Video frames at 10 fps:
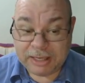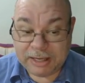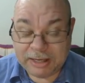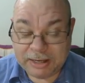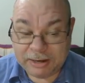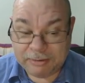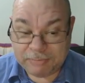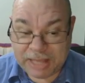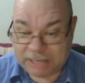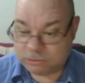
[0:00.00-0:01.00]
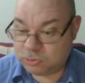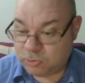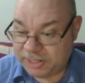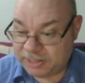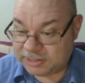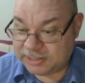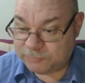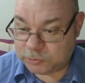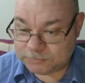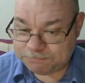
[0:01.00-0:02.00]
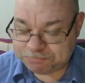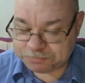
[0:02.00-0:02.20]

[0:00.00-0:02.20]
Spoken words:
at 20th level,